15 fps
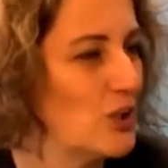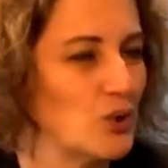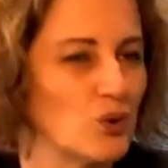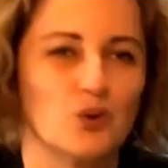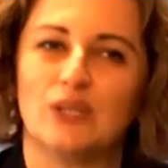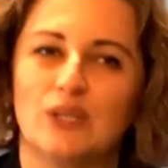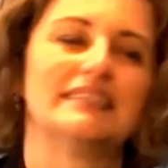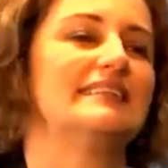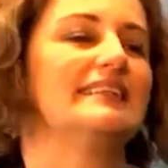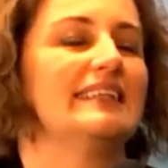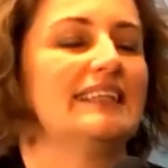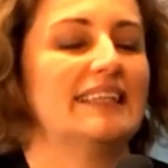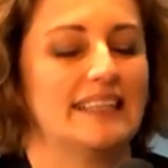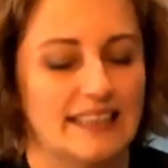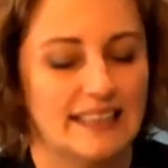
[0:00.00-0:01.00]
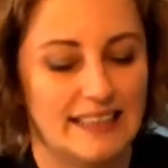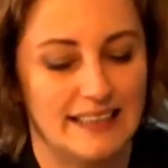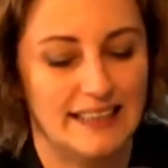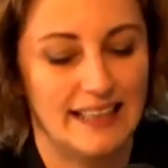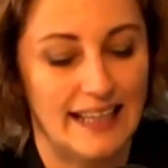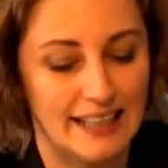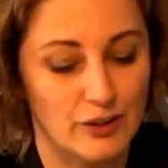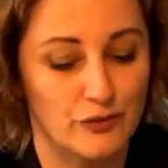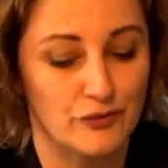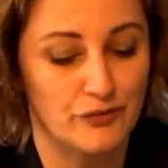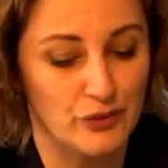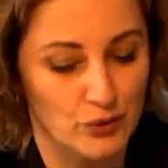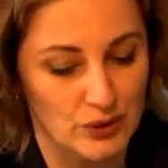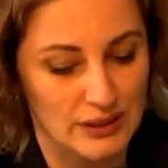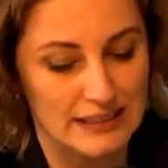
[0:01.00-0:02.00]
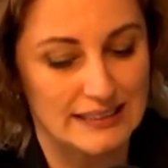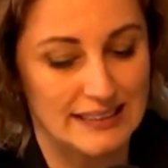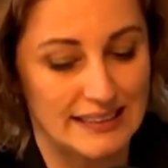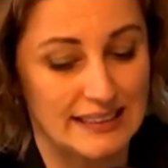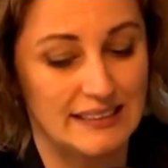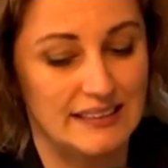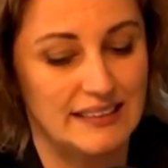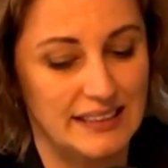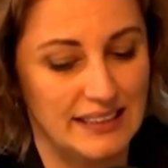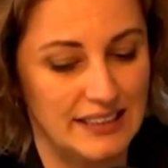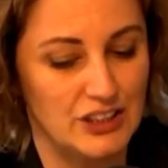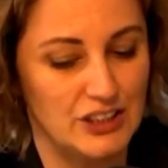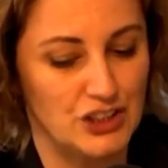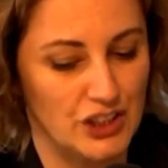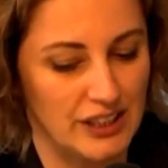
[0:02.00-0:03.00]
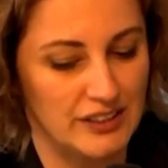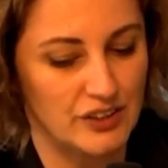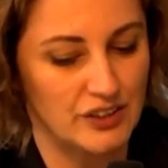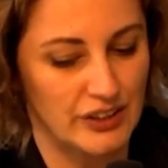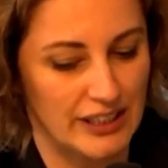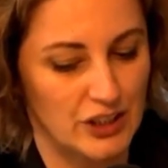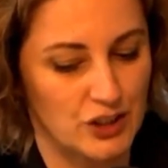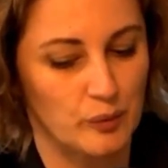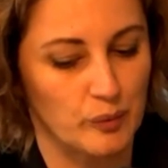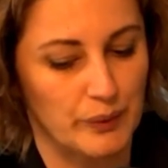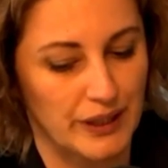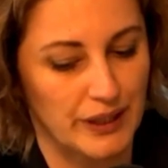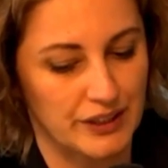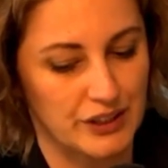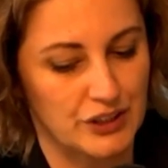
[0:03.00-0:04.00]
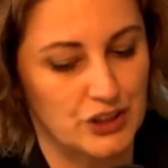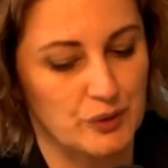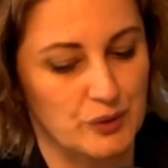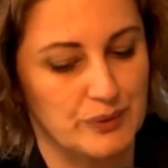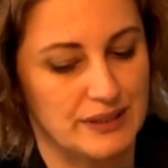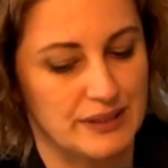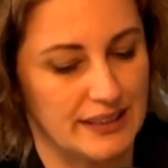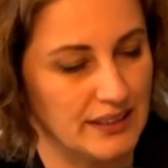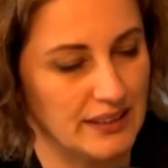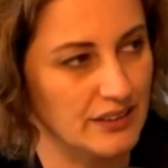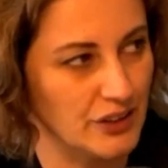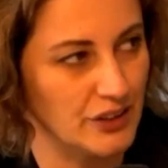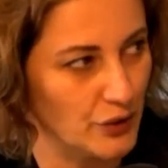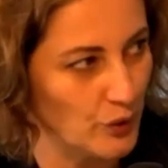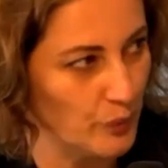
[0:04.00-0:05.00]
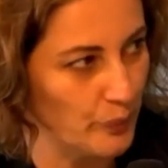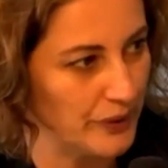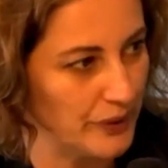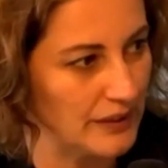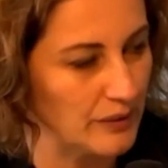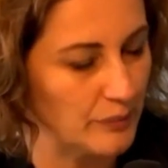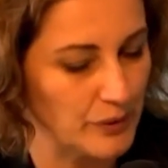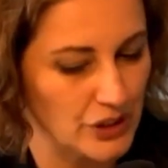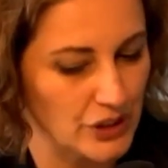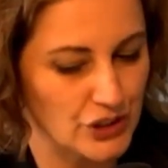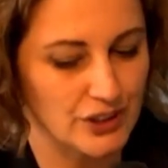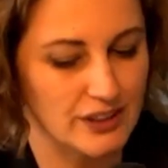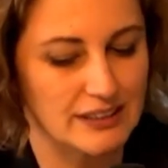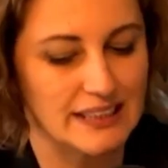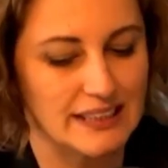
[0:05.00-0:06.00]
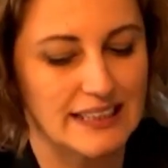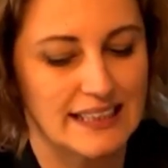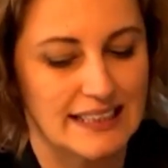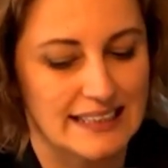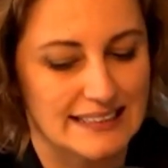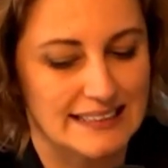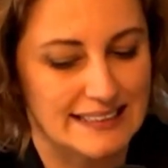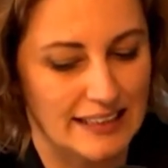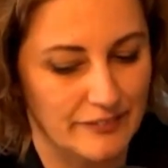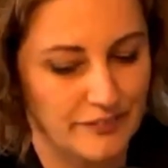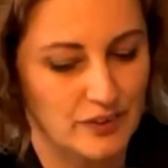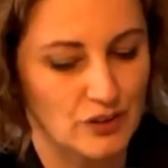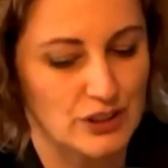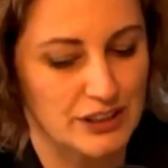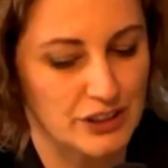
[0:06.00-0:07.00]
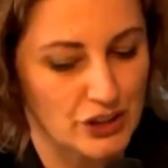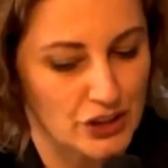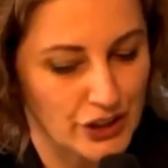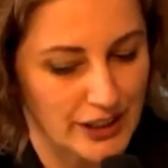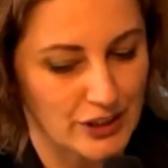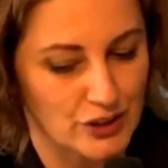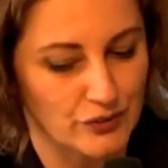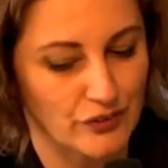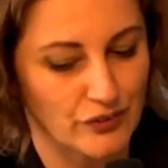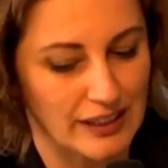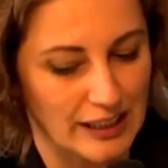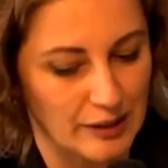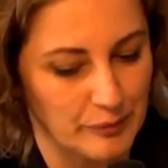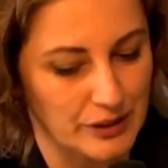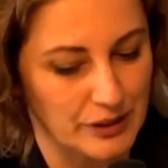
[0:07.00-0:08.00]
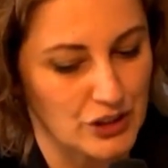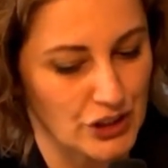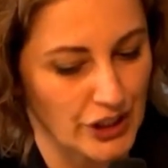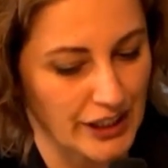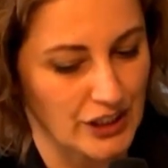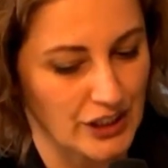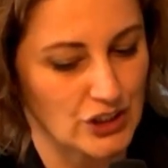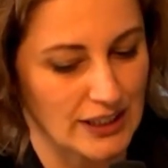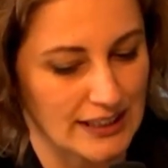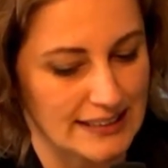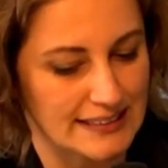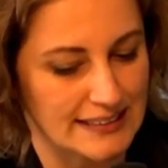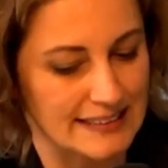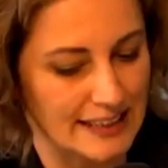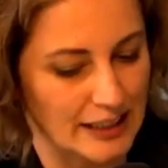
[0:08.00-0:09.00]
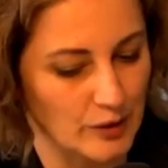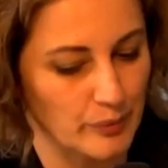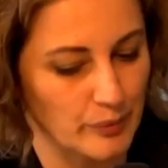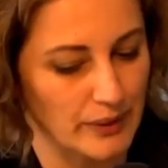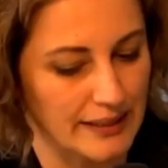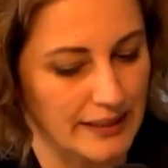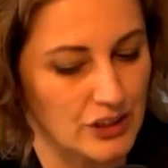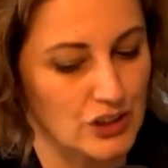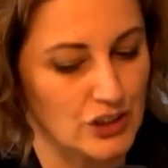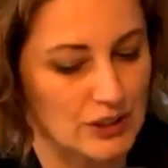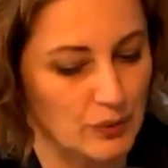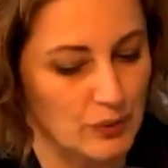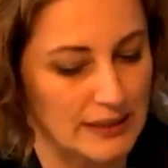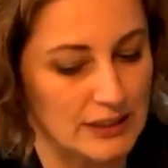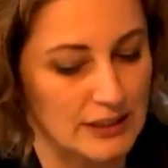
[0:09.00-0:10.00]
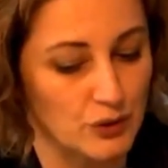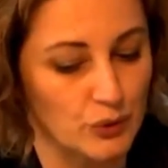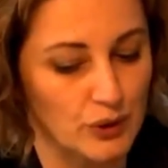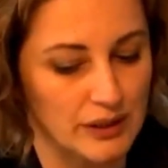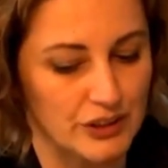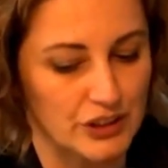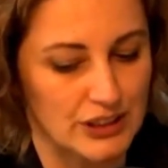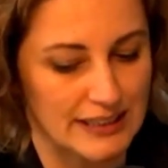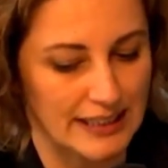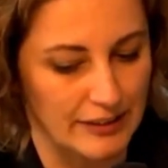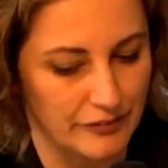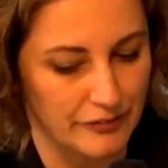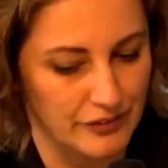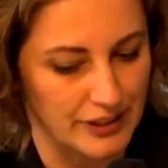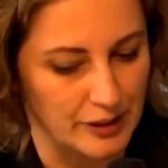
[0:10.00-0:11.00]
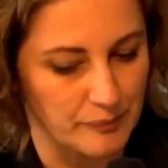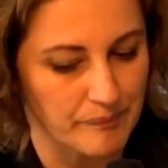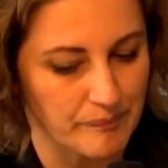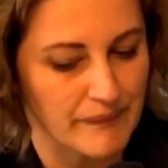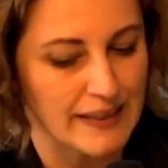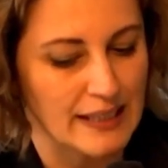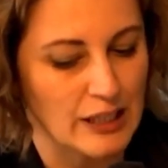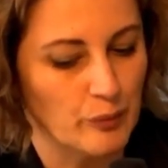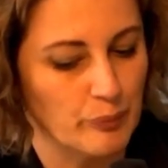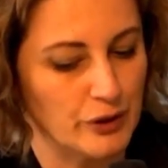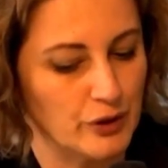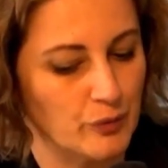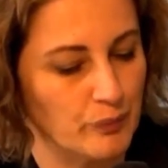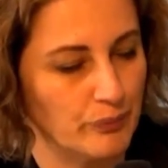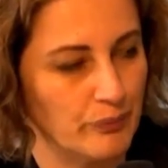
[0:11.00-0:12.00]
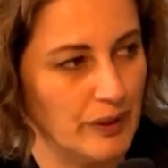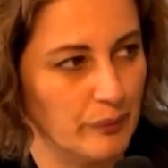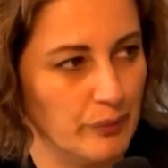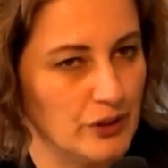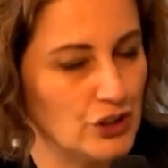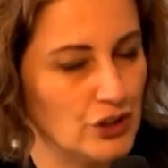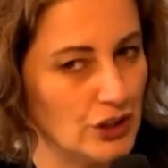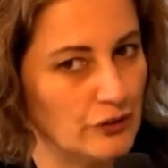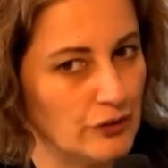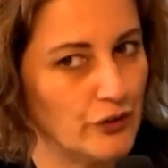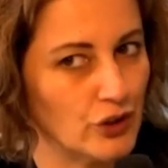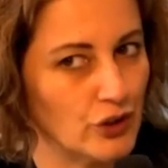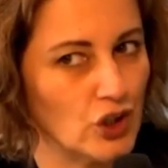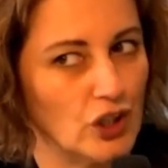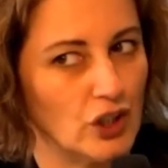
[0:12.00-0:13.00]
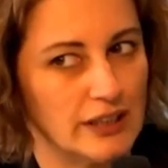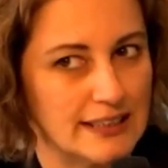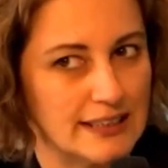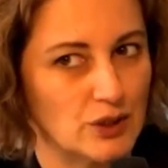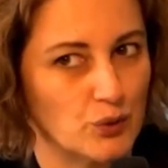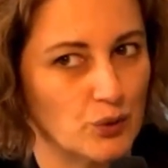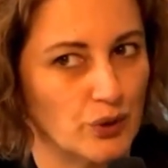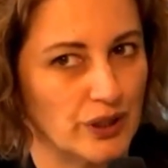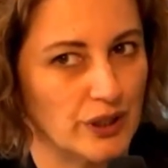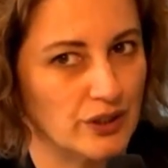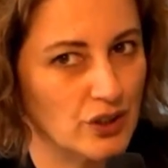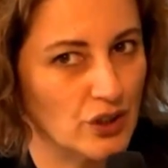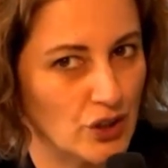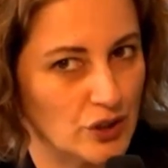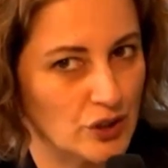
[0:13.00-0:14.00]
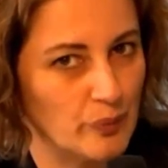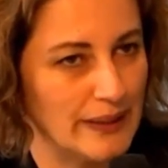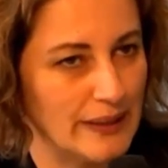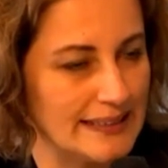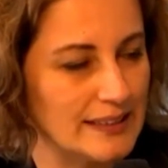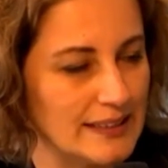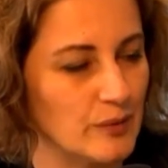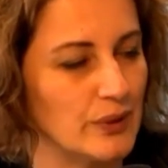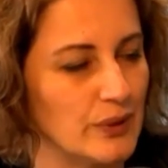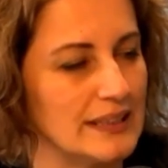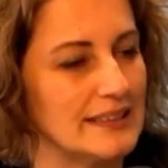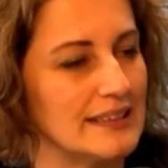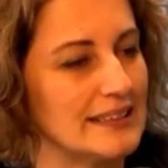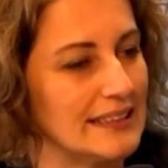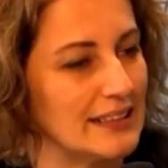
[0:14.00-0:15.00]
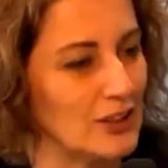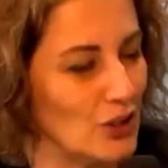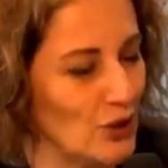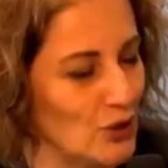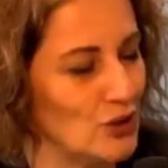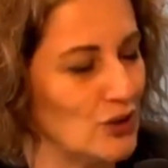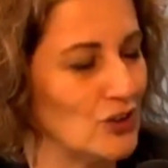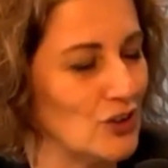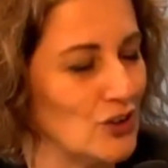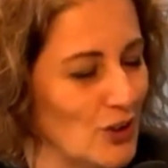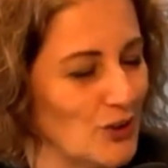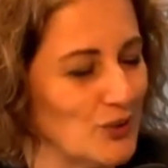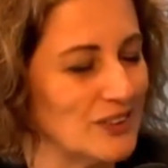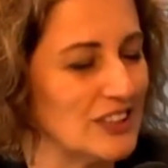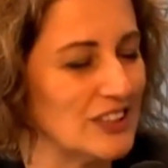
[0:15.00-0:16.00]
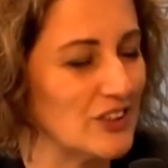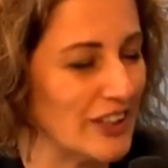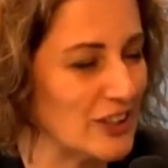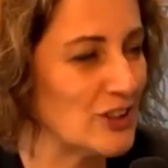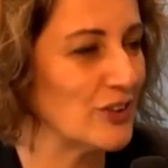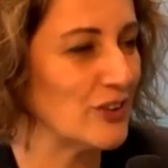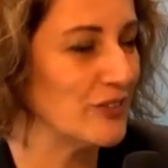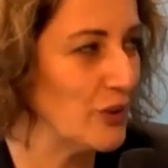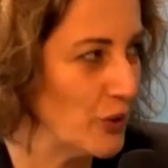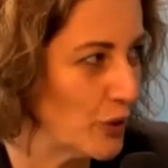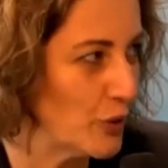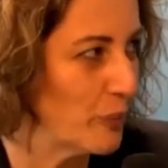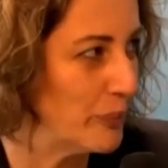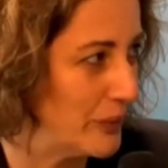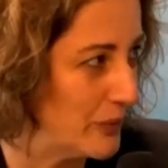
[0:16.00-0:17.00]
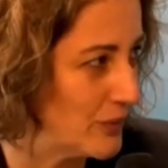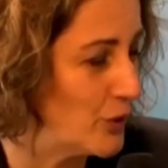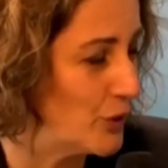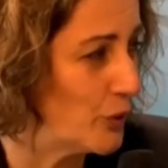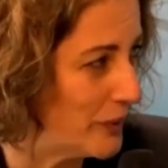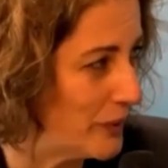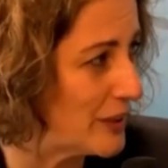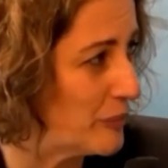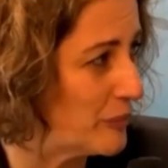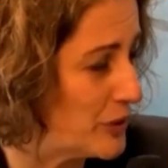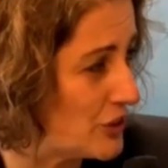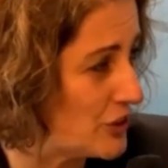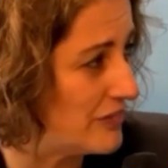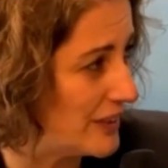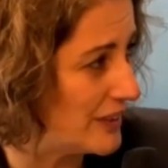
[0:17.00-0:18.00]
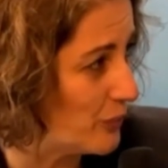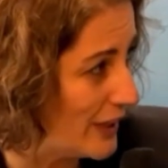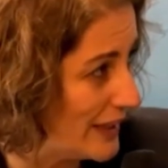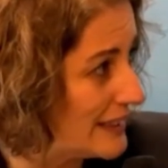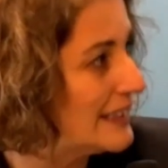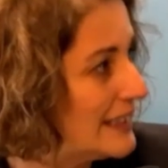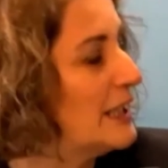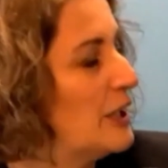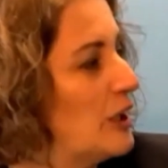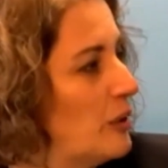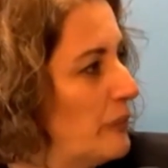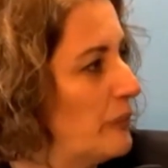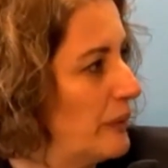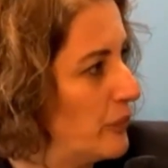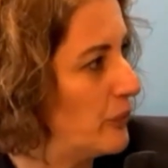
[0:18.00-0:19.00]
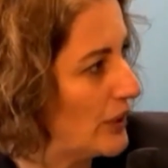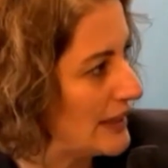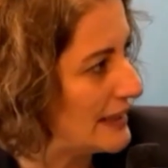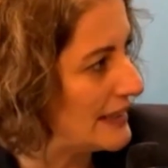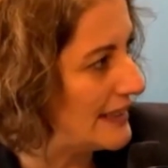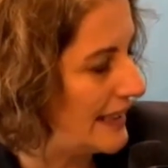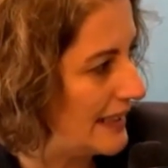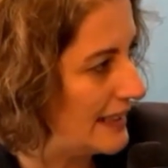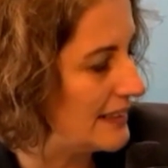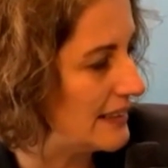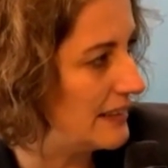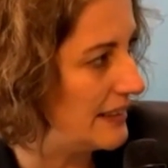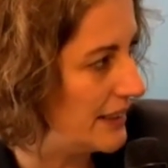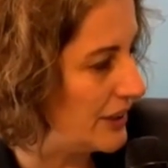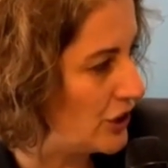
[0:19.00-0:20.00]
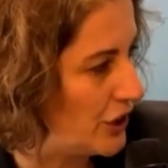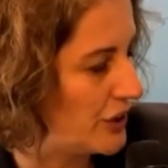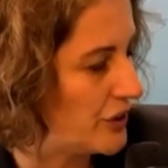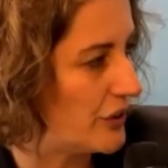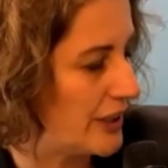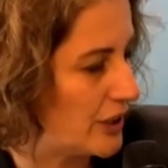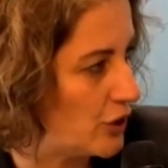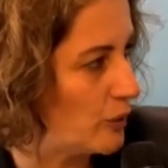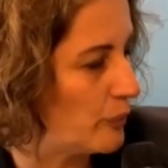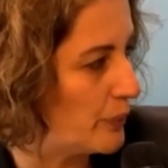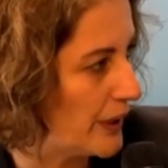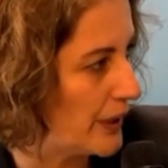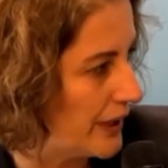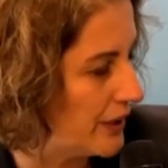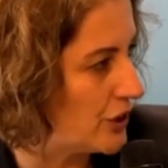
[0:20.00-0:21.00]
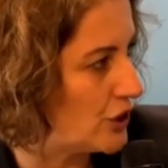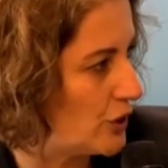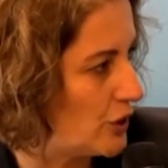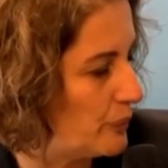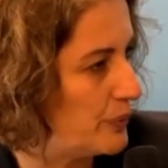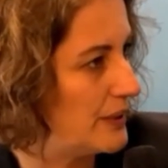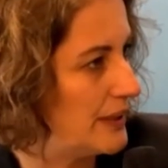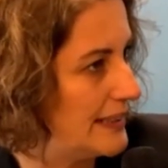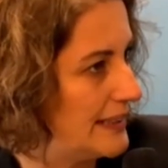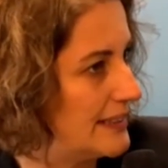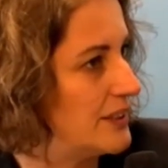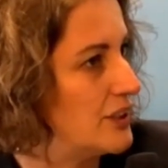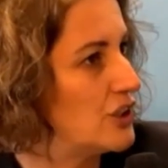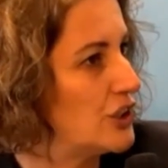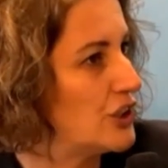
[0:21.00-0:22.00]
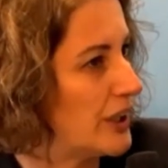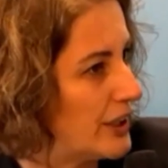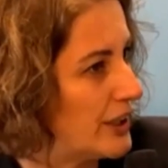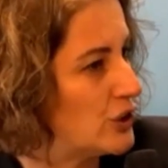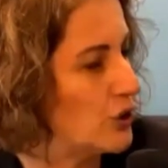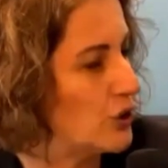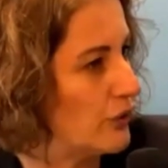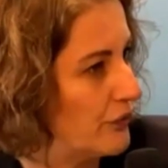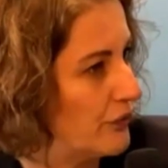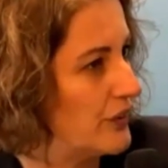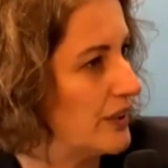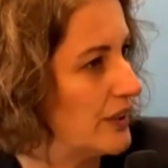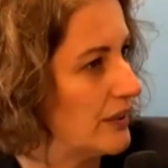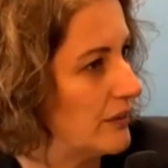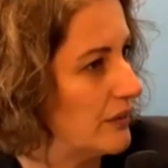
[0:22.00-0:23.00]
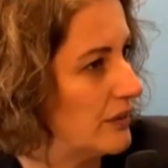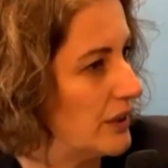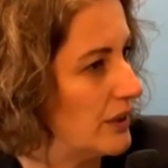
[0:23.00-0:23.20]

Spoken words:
who is the head of unit in DG International Partnerships in the European Commission. Stefano is in charge of climate change and sustainable energy, as well as nuclear safety. But maybe just for colleagues who are not based in Brussels and not know the structure of the European Commission very well, maybe we can say that DG International Partnership is in charge of the